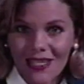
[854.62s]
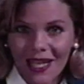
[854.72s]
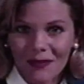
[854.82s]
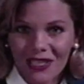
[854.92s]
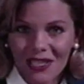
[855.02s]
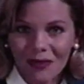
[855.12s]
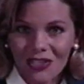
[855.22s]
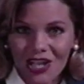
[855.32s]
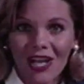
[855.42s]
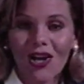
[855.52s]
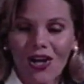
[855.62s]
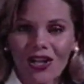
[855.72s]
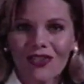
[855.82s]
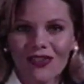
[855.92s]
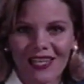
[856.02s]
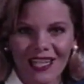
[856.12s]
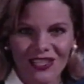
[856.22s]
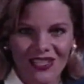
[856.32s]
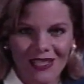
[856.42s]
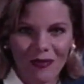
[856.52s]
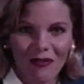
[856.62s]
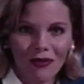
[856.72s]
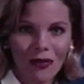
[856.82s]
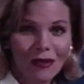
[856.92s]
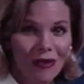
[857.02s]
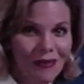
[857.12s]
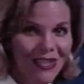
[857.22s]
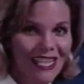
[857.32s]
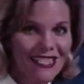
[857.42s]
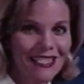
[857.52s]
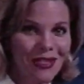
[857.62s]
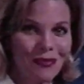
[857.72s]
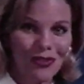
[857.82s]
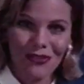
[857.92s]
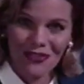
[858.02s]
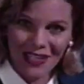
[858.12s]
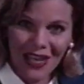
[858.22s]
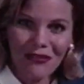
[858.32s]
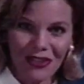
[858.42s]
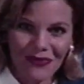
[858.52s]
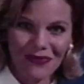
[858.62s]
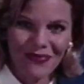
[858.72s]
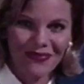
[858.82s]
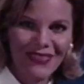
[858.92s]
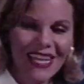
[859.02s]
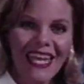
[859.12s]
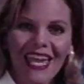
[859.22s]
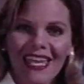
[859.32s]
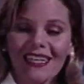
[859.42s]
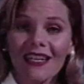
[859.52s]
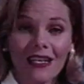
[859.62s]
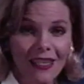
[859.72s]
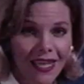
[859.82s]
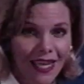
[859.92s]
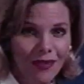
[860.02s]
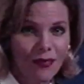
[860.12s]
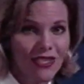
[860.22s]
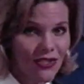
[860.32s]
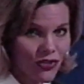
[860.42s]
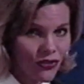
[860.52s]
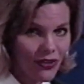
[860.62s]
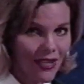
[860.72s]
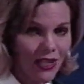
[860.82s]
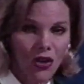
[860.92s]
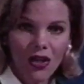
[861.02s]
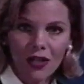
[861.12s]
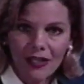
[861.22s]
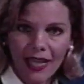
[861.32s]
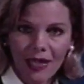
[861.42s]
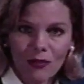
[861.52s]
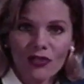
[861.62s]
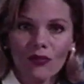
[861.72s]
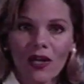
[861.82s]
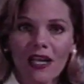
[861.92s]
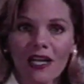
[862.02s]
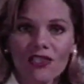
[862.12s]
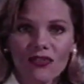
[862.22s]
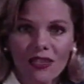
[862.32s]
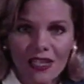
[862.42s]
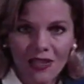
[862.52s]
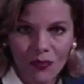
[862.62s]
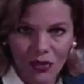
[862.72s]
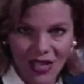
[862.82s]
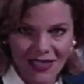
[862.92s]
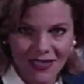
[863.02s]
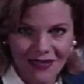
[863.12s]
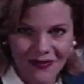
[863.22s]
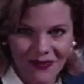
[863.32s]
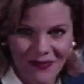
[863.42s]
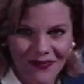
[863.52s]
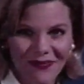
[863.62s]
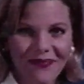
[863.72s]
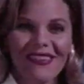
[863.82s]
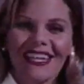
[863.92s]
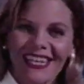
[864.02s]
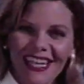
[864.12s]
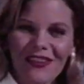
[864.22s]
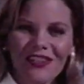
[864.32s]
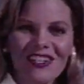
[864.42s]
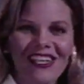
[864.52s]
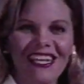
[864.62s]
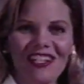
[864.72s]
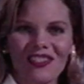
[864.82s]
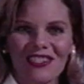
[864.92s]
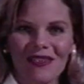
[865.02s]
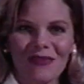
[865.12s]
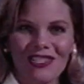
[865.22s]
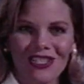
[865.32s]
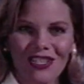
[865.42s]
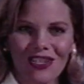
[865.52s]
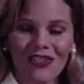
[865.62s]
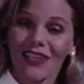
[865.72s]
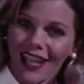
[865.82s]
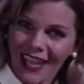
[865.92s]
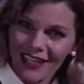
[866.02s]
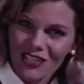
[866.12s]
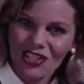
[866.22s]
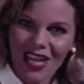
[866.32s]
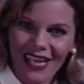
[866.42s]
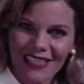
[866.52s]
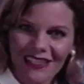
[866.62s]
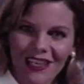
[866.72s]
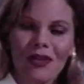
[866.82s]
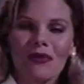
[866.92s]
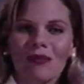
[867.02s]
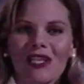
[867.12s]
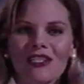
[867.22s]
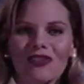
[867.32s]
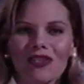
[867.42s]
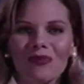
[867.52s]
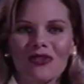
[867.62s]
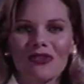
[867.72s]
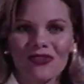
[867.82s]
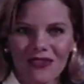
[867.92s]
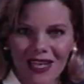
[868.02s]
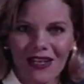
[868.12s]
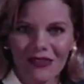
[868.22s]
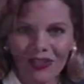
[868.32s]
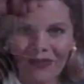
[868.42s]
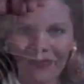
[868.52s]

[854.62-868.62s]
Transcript: time to double check all your connections before we replace the computer's cover. And again, be certain that all cables run underneath the brace. Now that all connections have been secured and checked, replace your computer's cover.